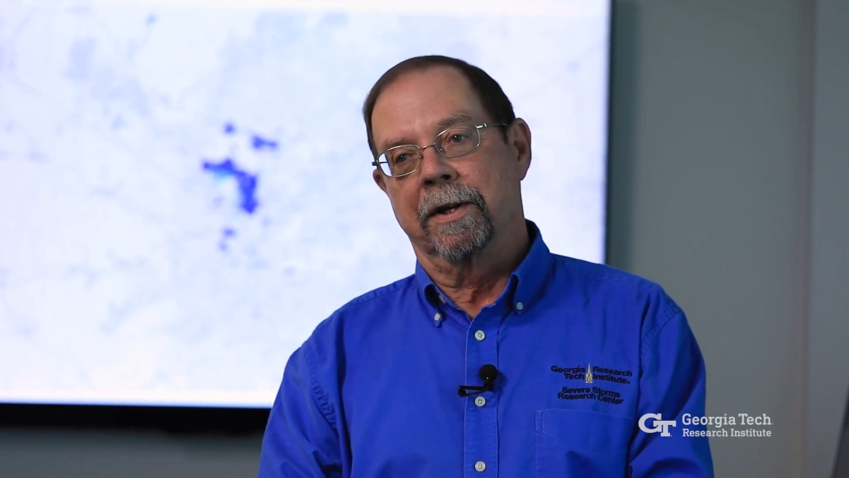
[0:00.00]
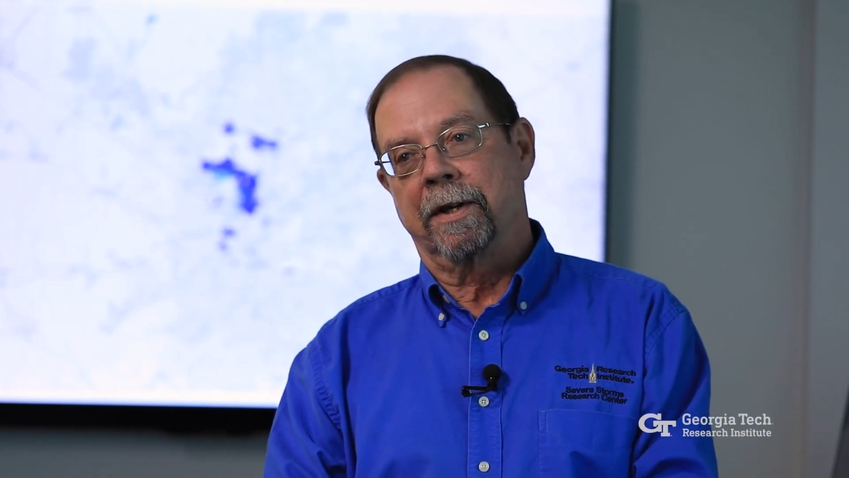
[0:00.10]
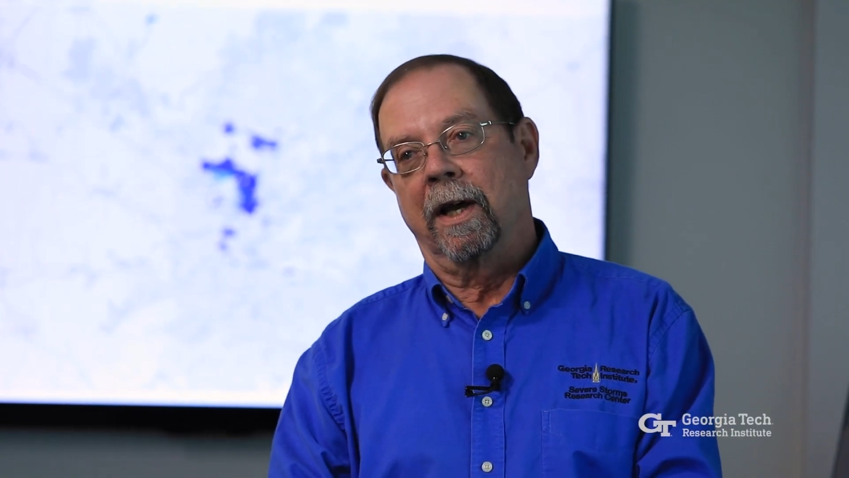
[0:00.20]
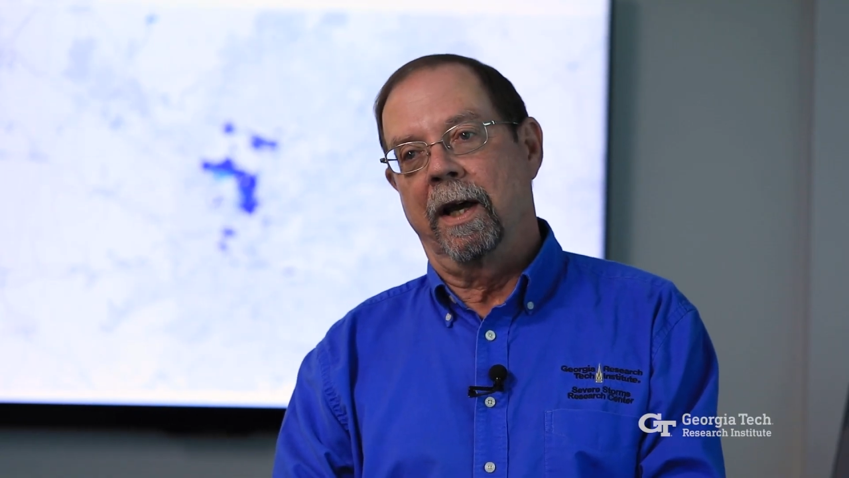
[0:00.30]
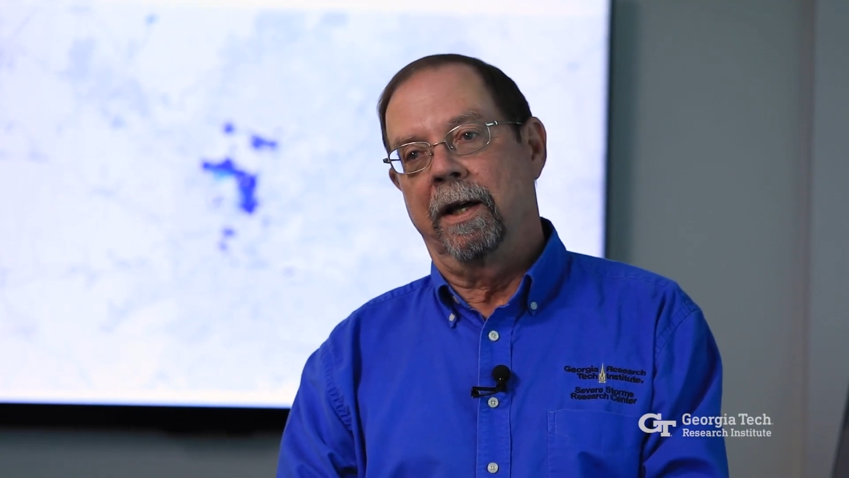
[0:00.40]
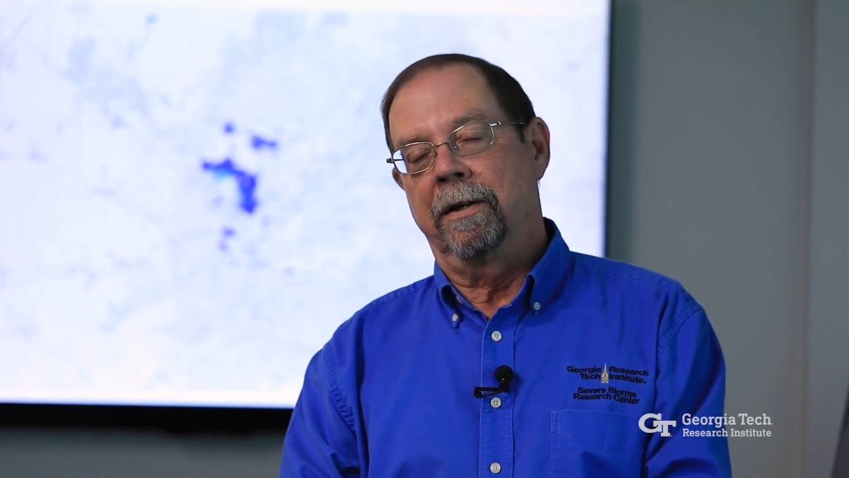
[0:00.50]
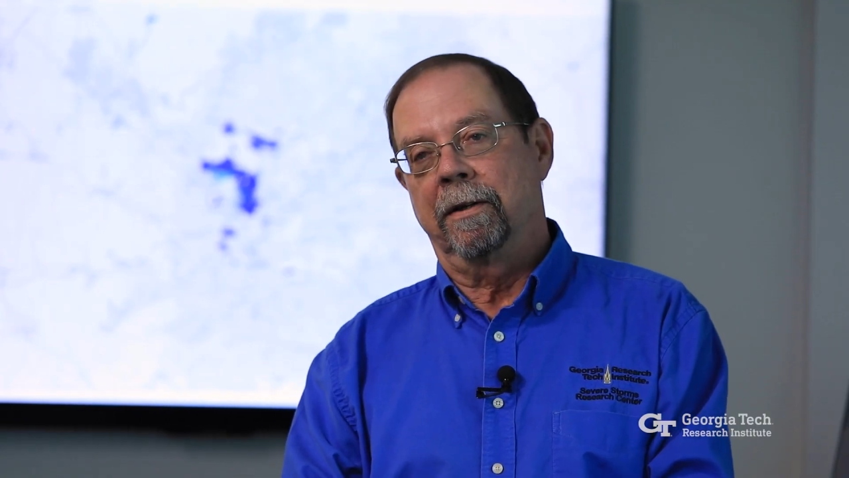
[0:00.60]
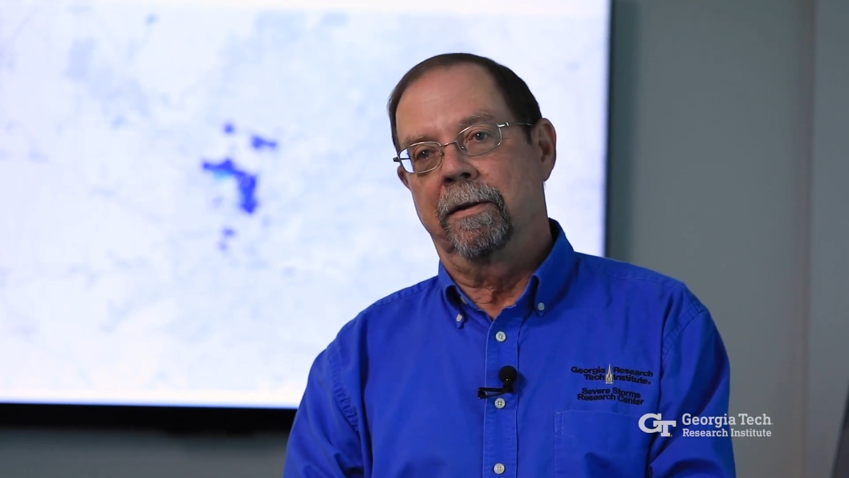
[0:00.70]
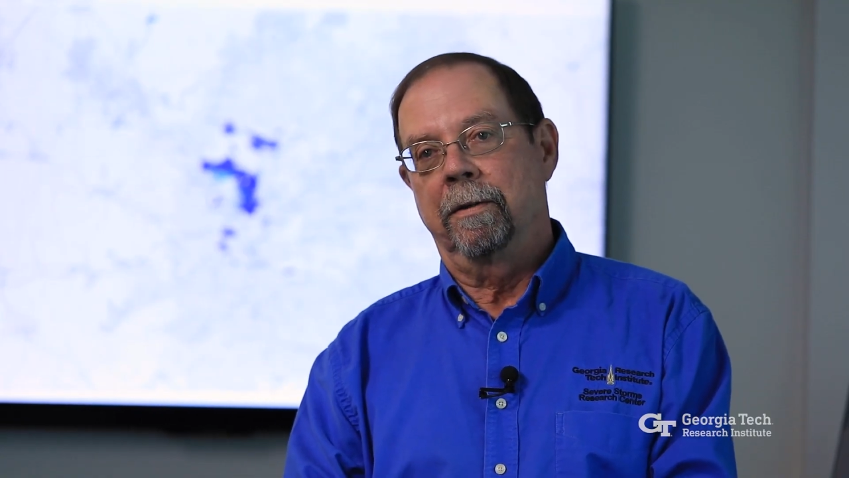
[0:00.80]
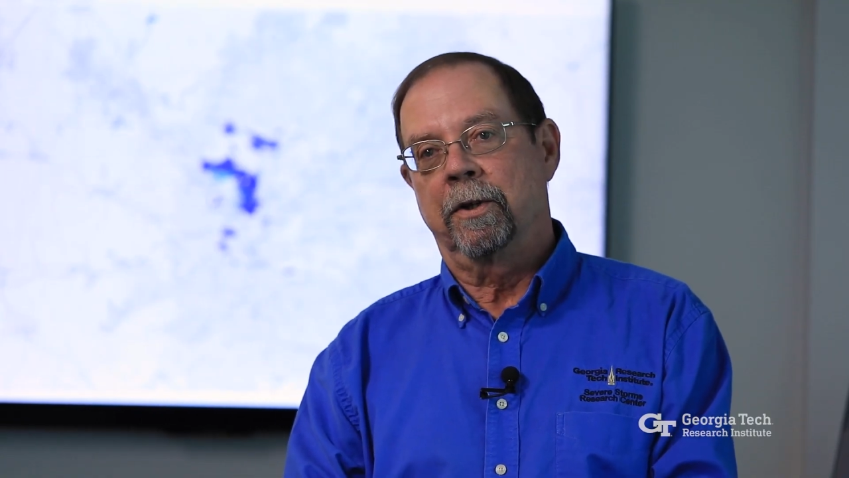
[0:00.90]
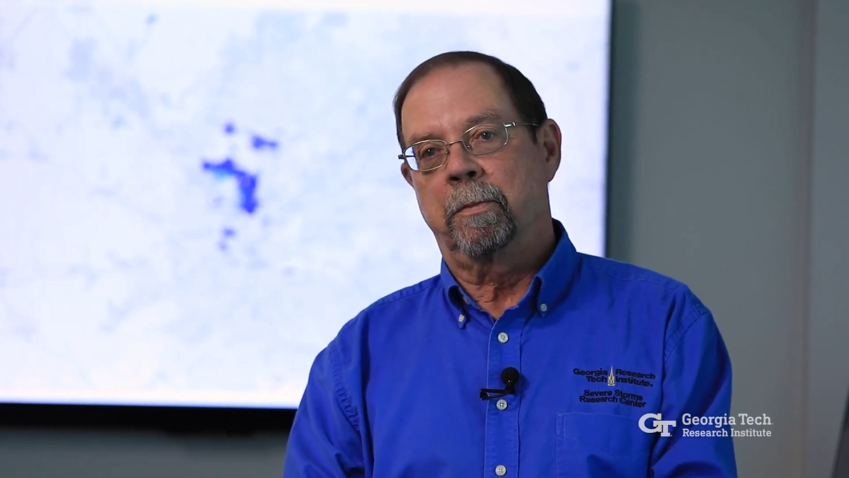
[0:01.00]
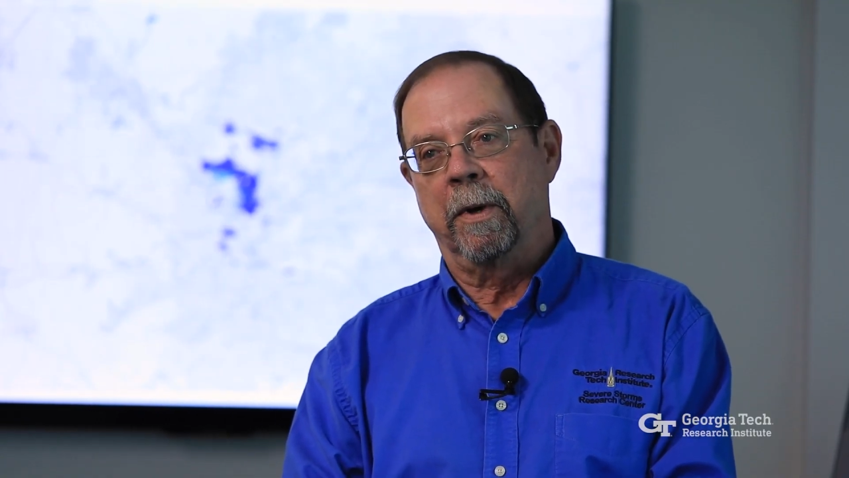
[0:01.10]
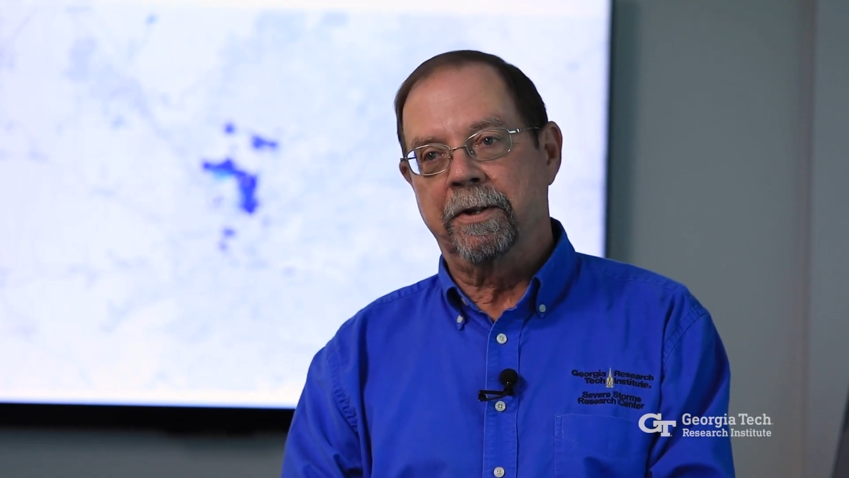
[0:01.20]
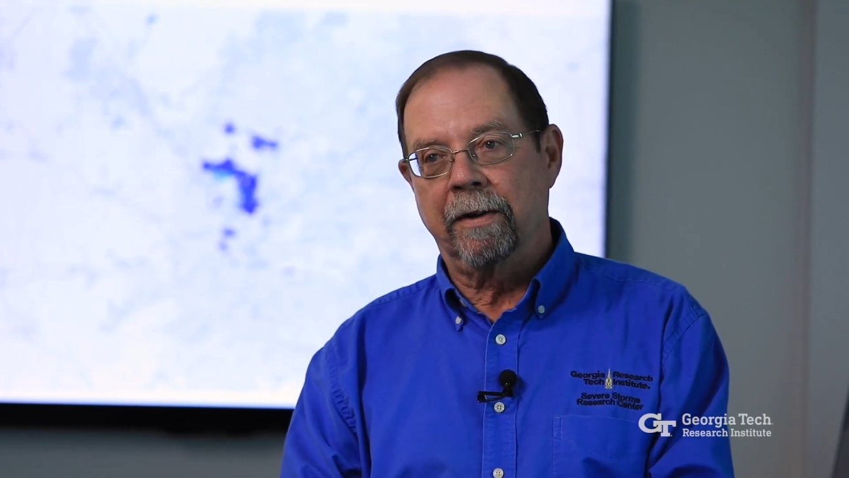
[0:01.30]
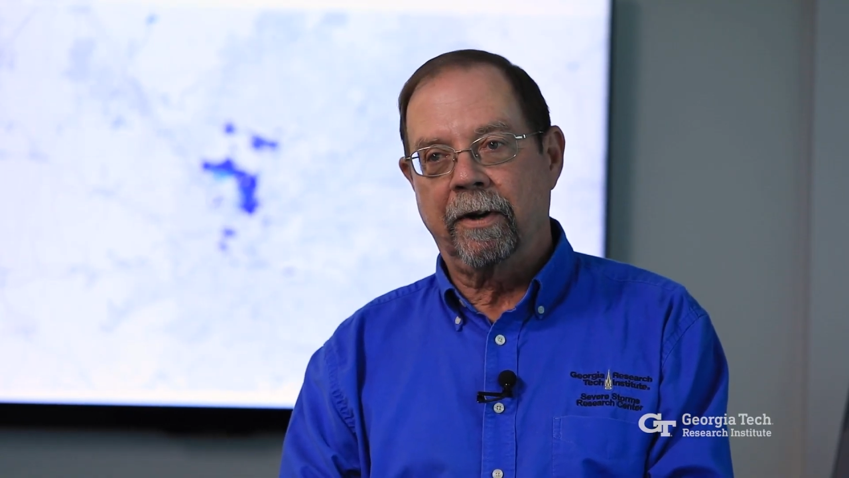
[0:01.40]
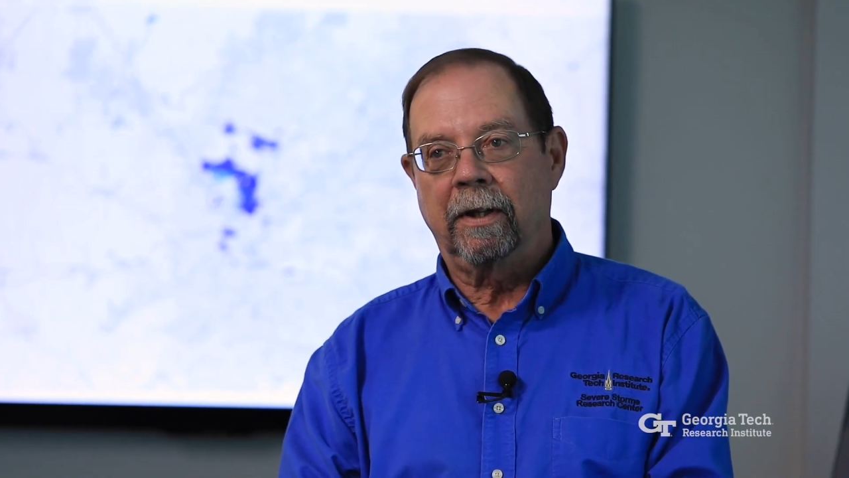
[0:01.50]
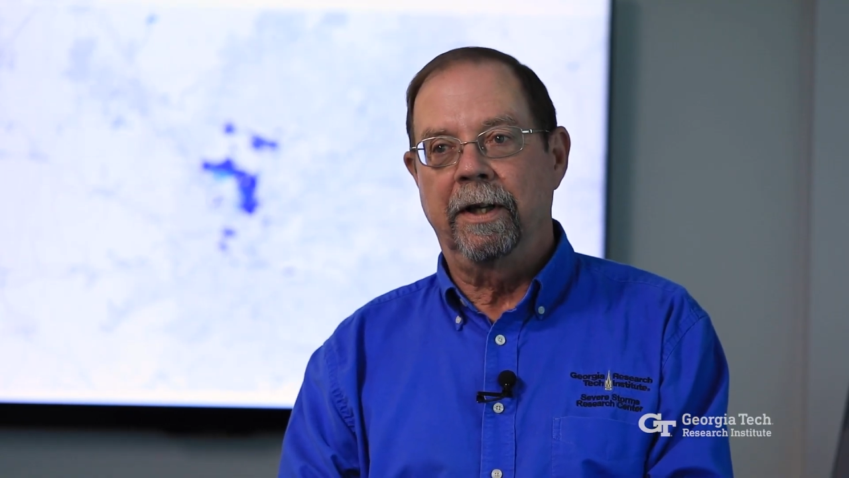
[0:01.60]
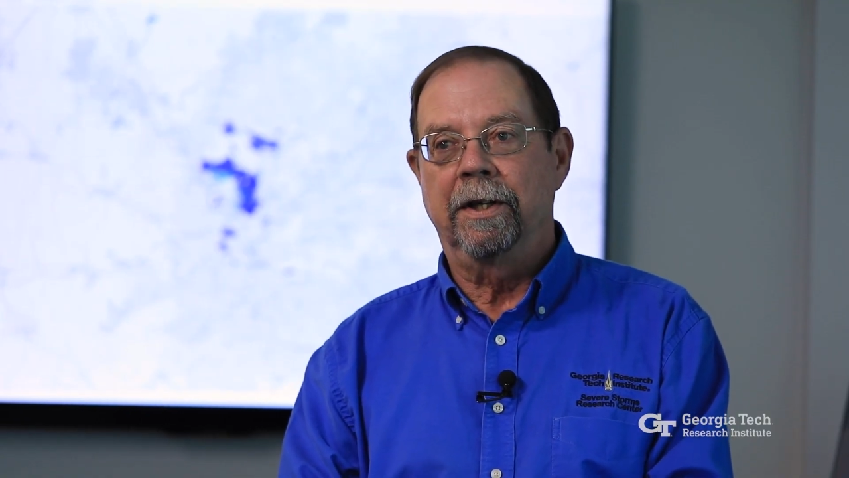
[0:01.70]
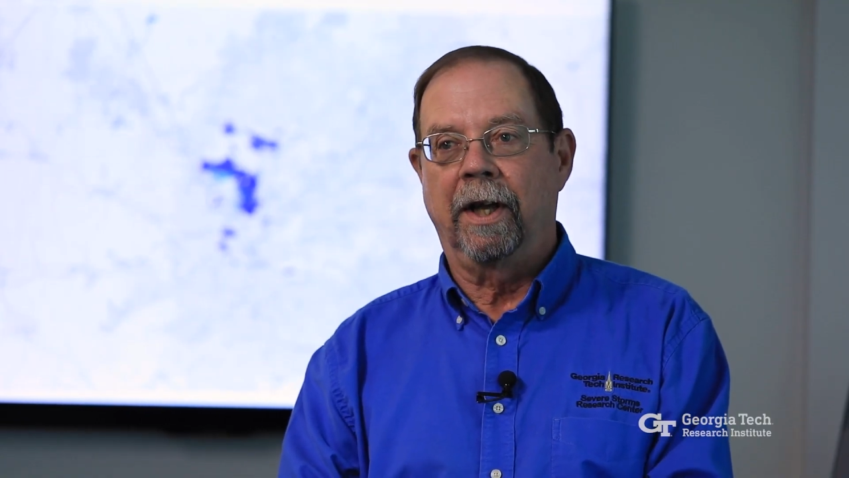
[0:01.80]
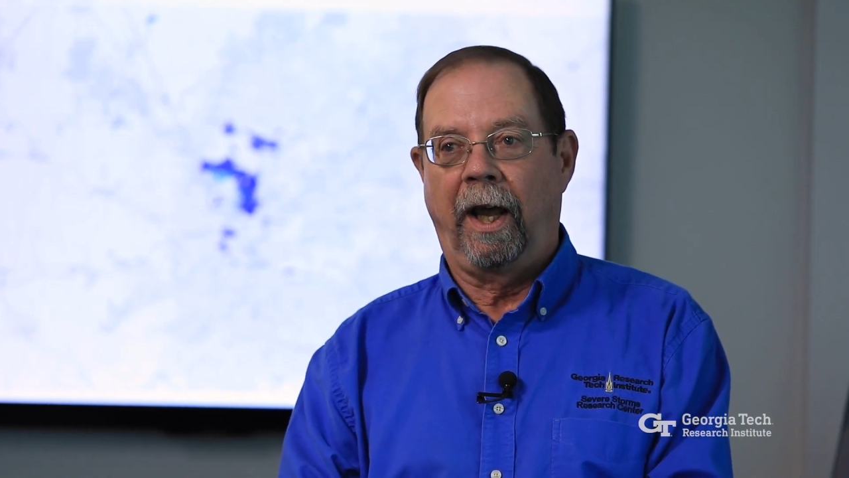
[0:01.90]
designed
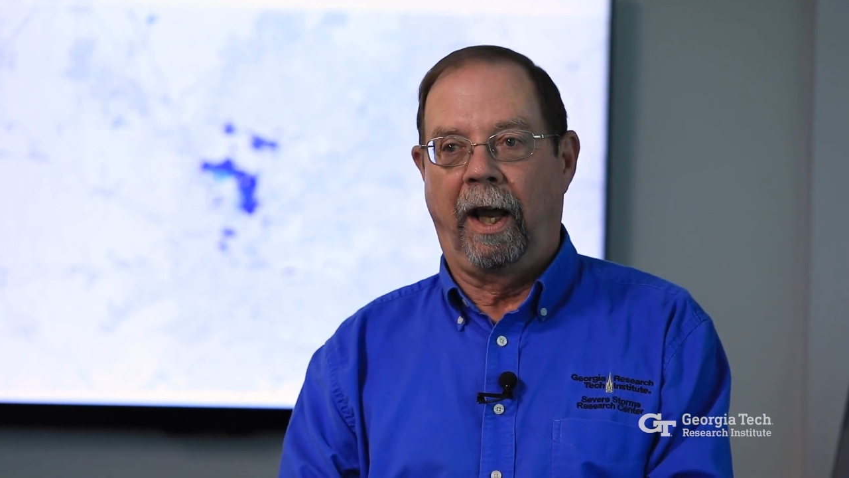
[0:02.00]
specifically to